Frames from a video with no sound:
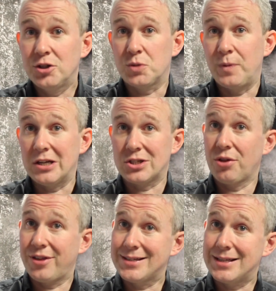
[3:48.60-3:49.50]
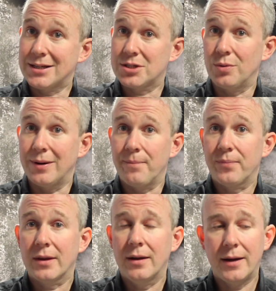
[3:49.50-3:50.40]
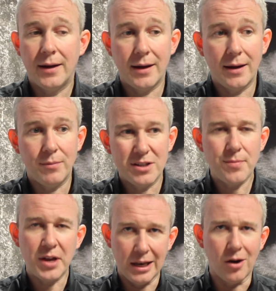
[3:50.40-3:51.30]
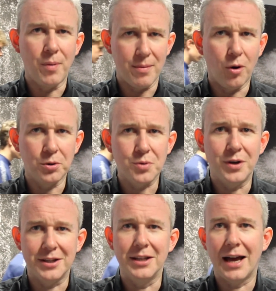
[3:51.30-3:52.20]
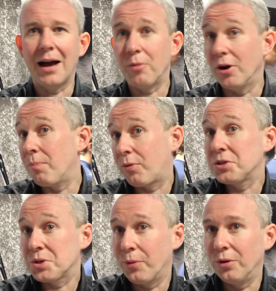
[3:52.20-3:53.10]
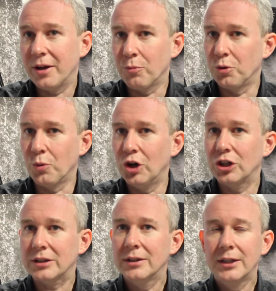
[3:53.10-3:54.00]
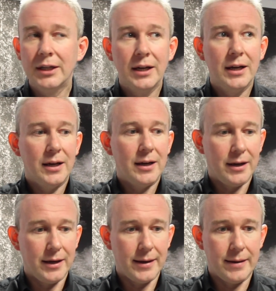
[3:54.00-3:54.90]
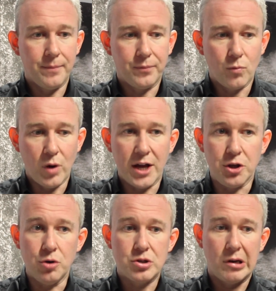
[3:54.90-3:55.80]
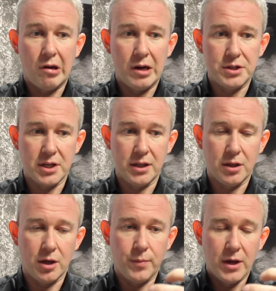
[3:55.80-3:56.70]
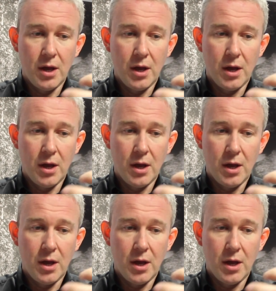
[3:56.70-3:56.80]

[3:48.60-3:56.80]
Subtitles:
just because nothing sticks to it. There'll be a little bit more to it than that, but in principle it would work. We're utilising the